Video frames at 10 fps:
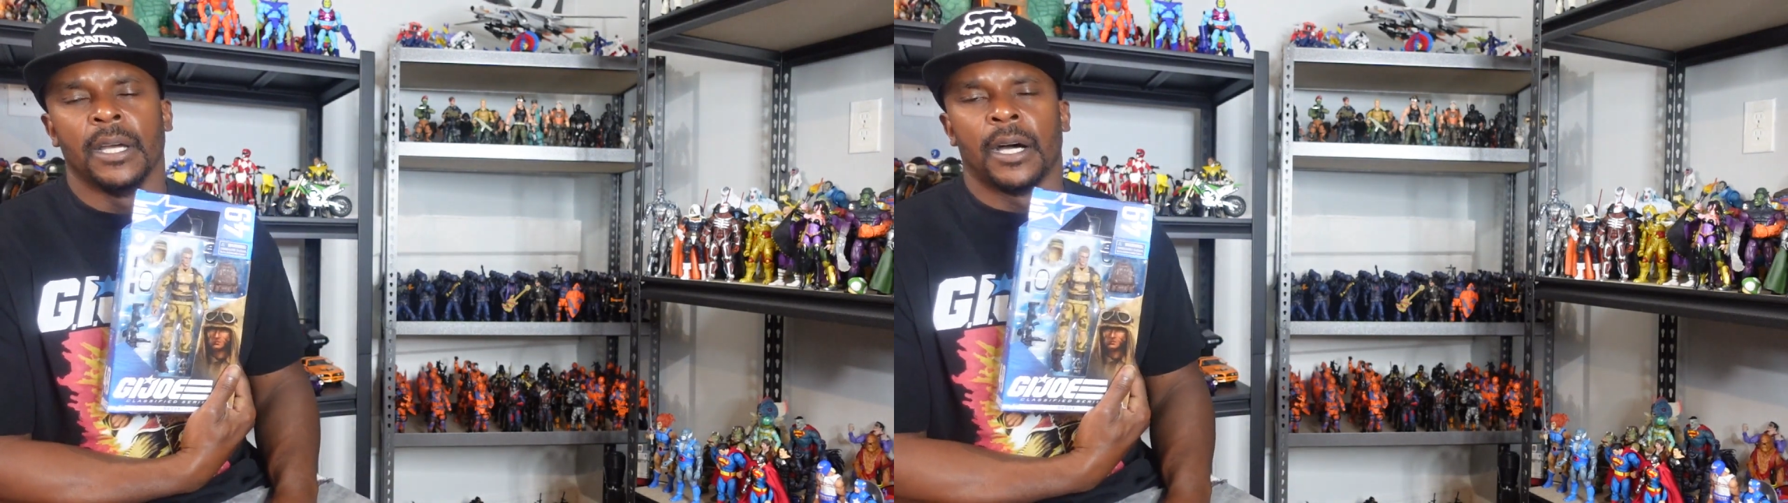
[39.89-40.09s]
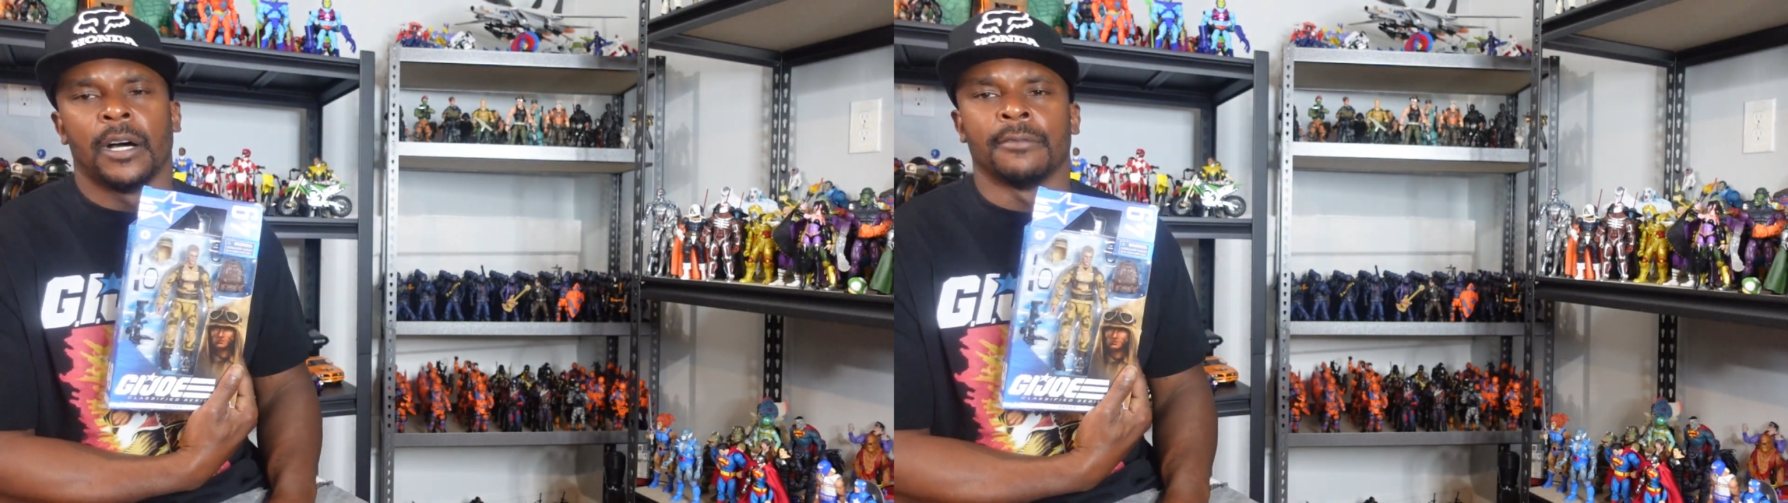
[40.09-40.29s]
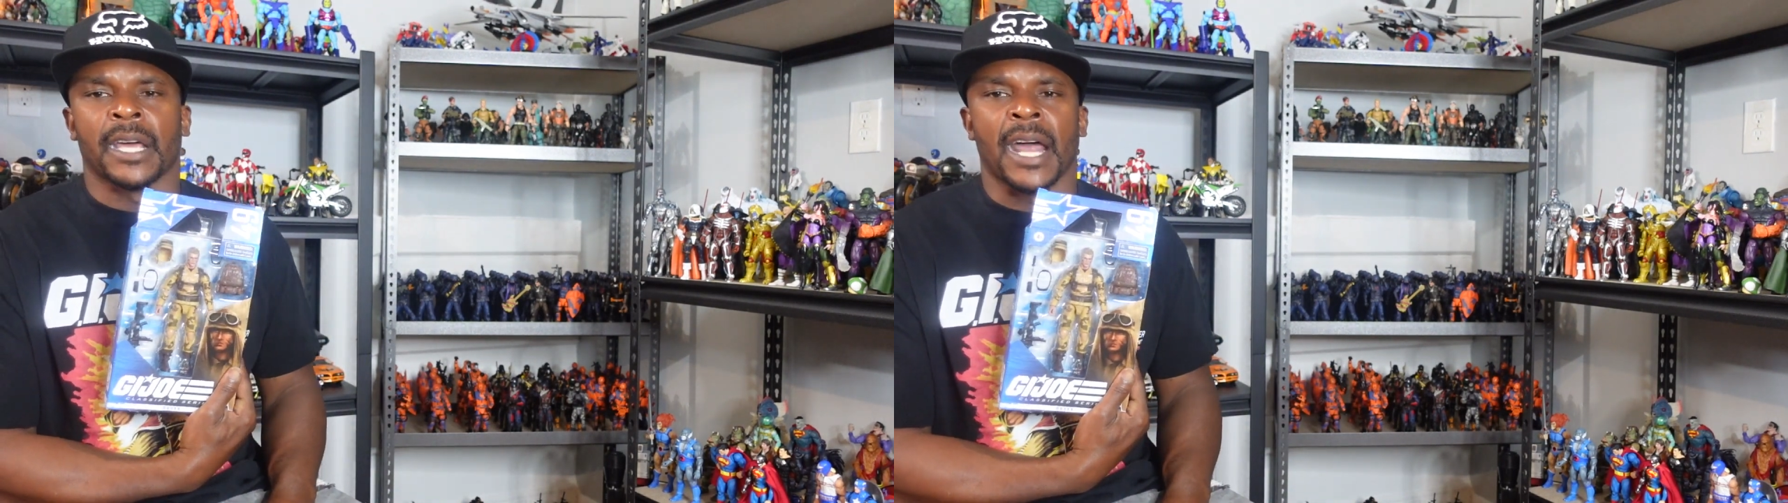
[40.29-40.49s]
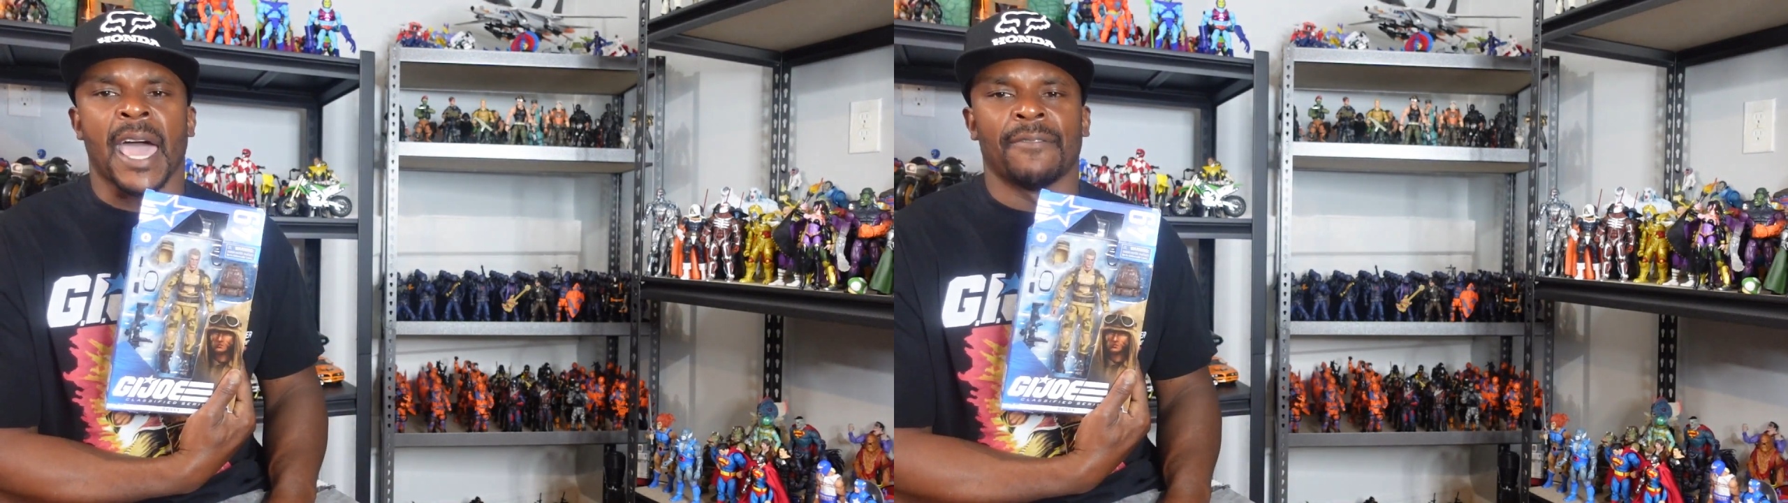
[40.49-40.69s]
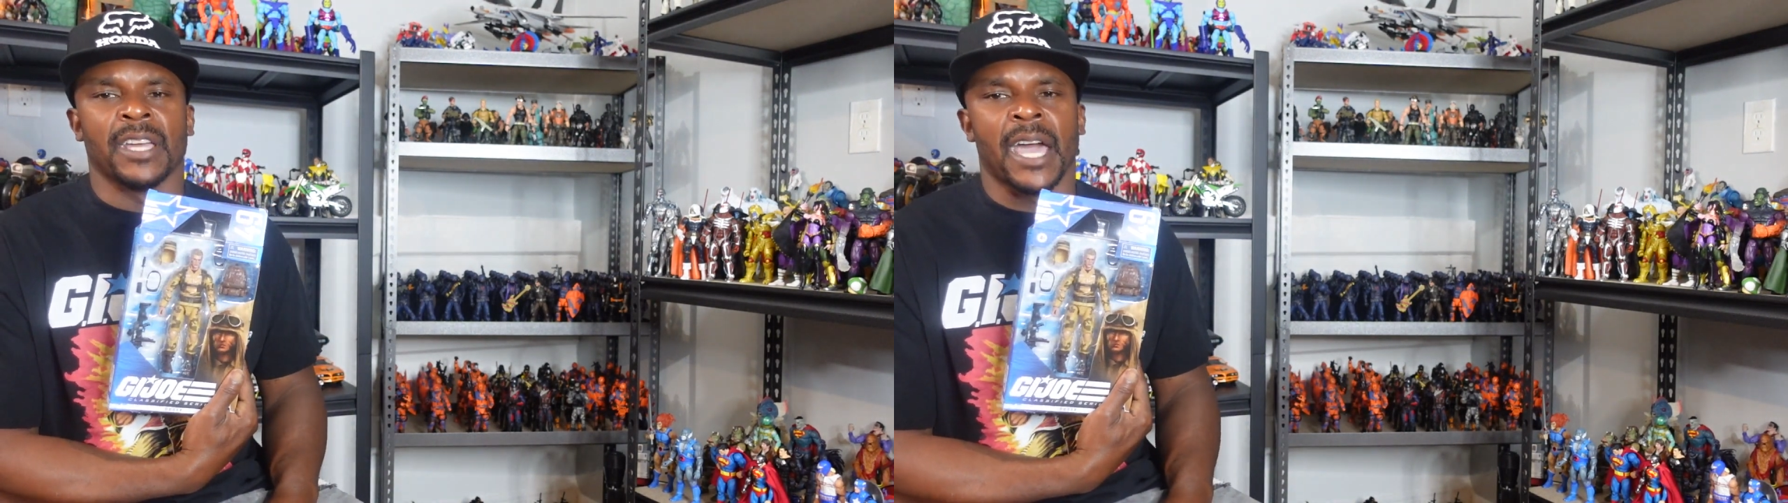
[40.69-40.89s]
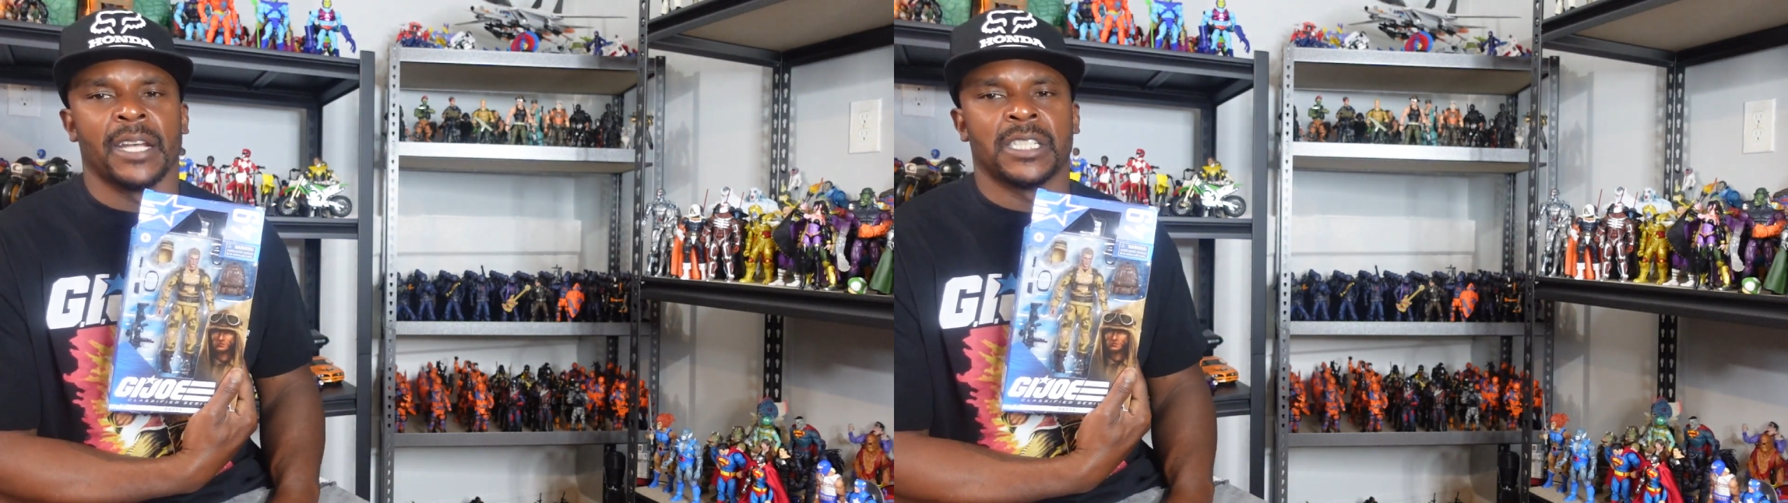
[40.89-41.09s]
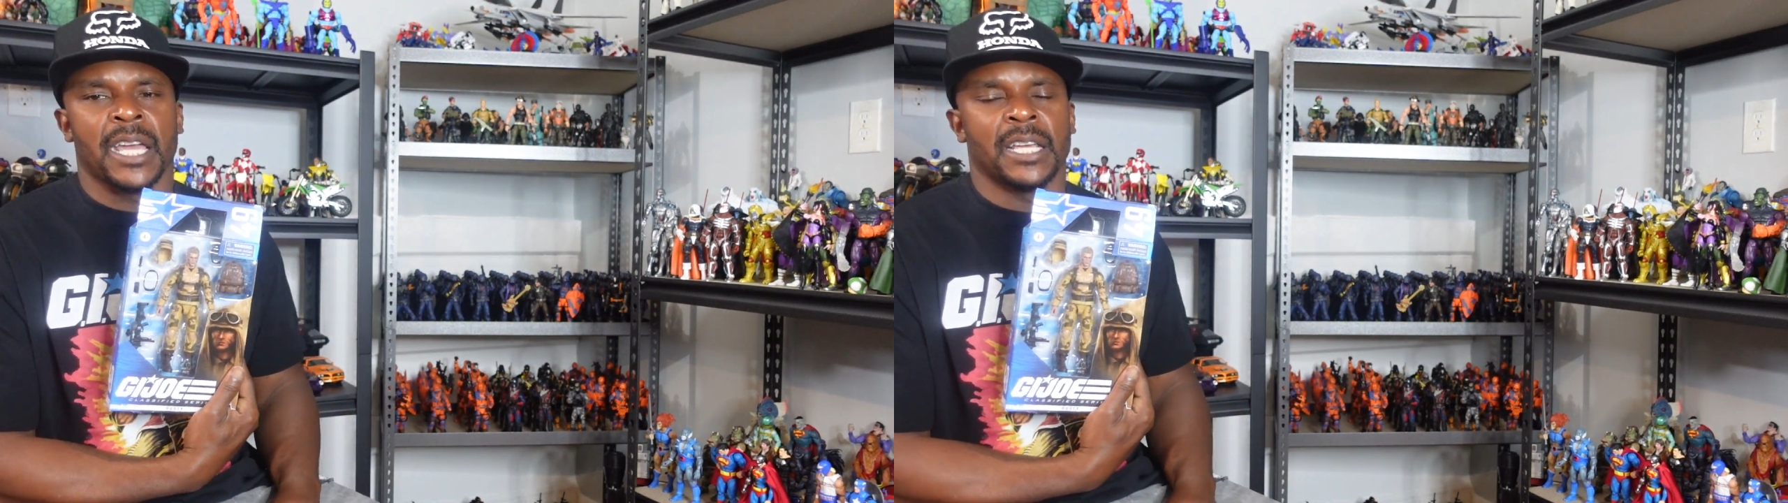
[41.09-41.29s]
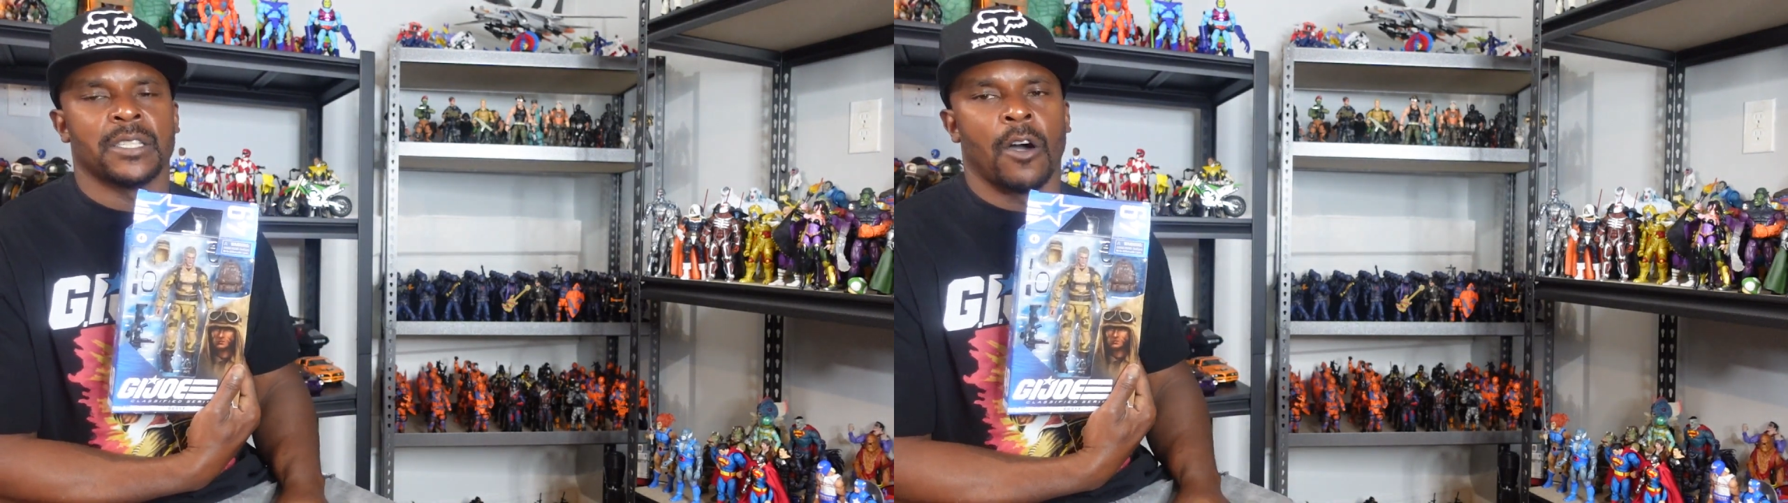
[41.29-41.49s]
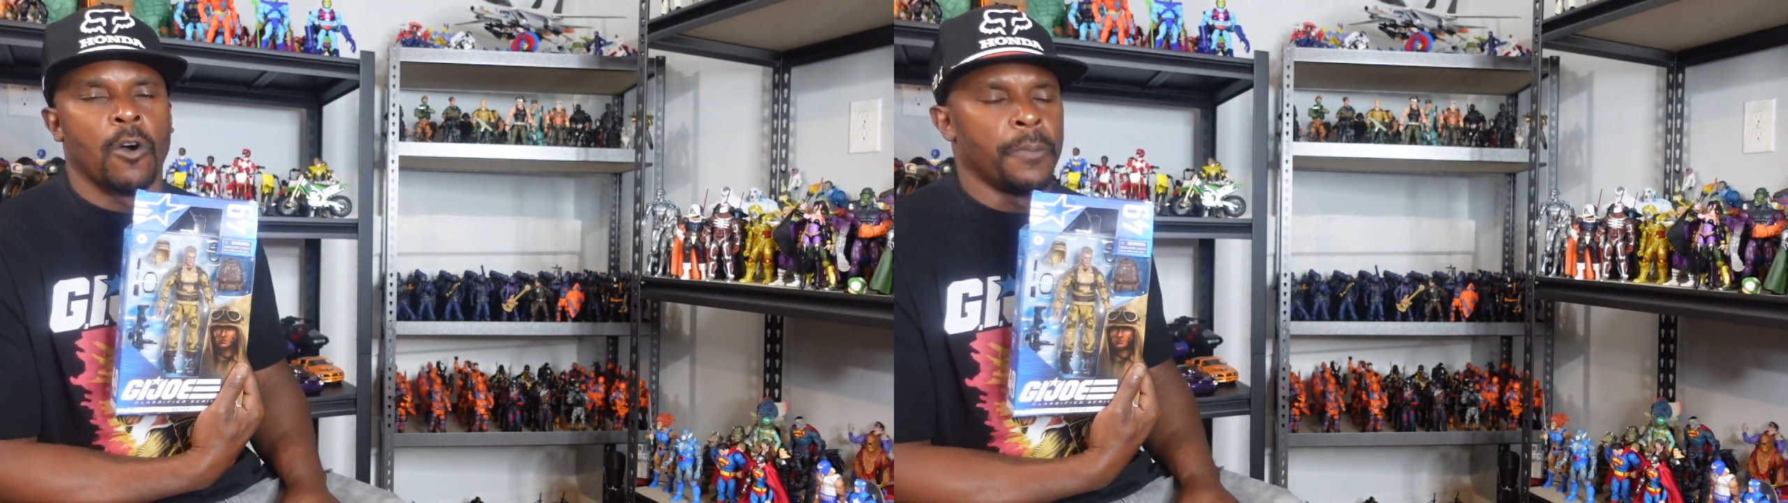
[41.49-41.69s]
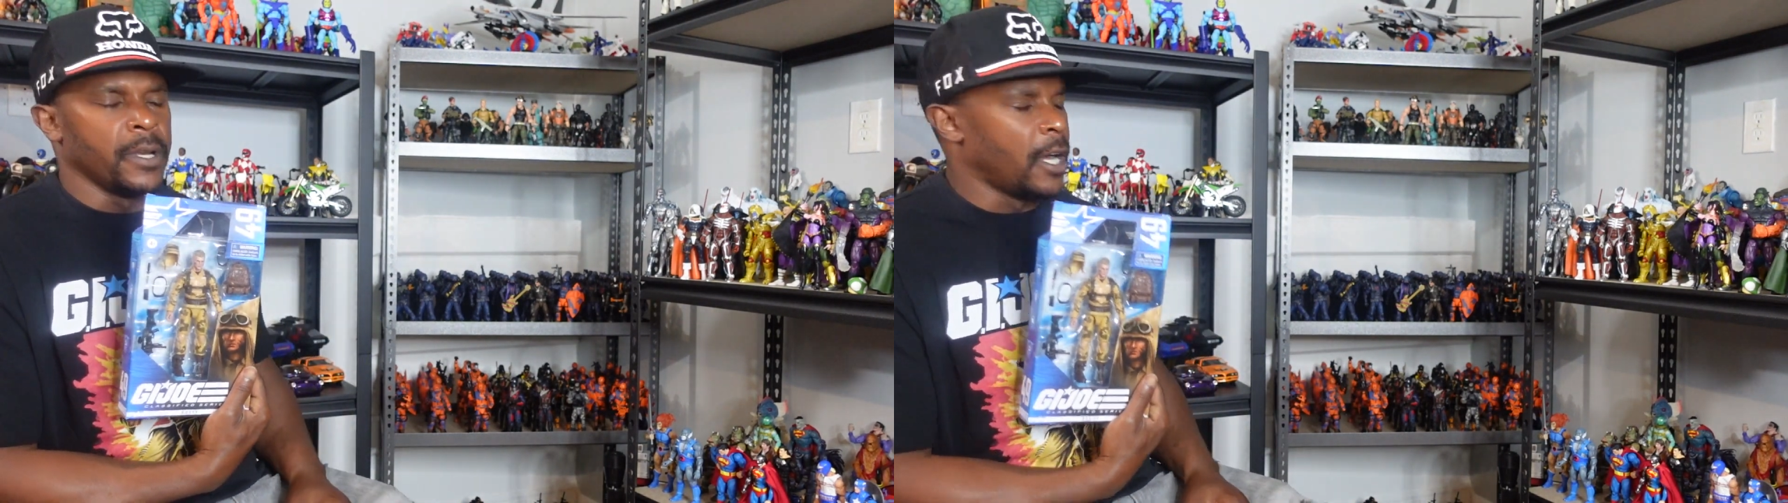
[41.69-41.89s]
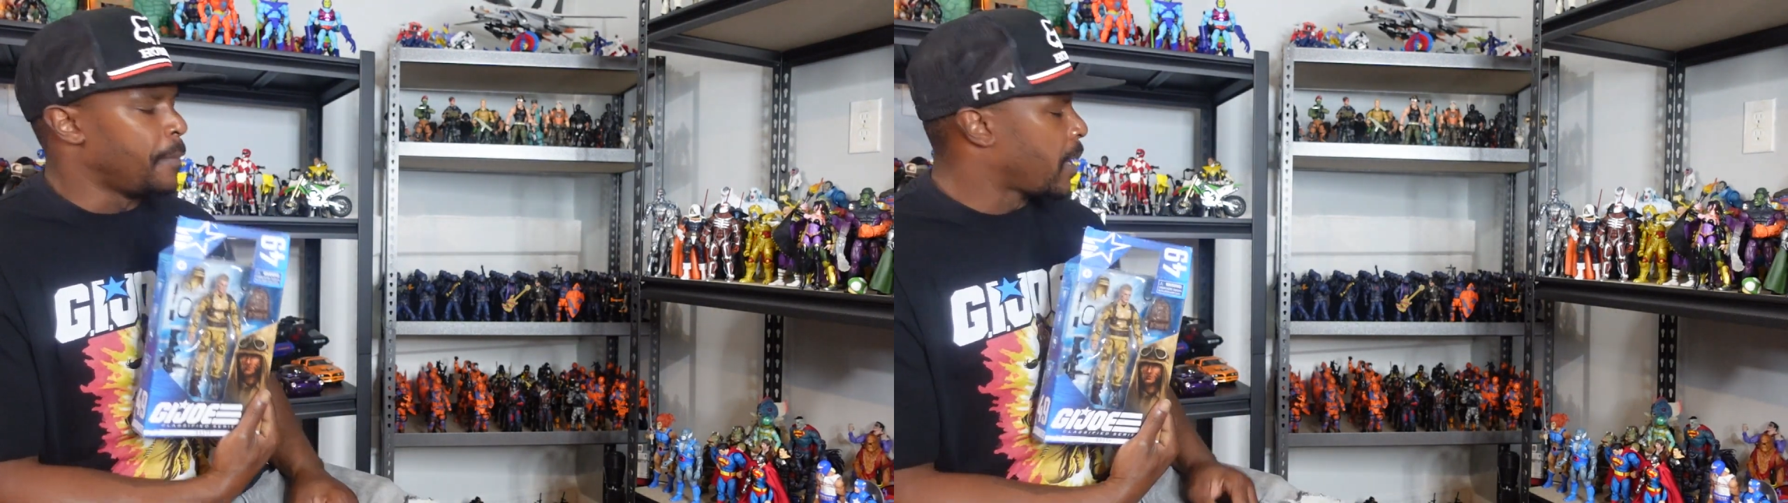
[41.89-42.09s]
that I haven't had a chance to open up.